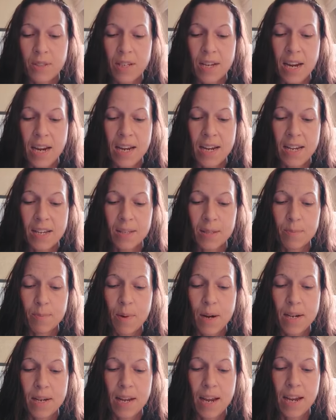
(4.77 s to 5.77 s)
today is
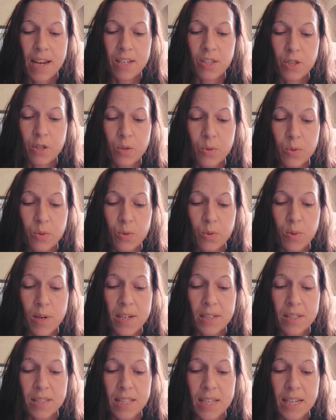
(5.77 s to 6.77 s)
Monday, June
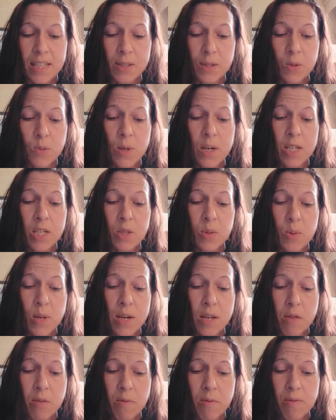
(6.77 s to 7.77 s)
26,
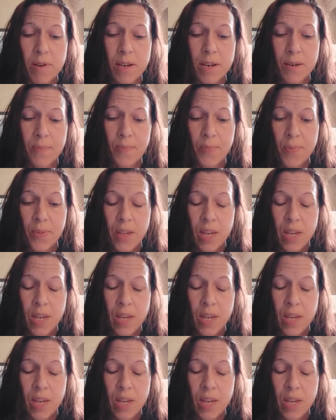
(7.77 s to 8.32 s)
2023.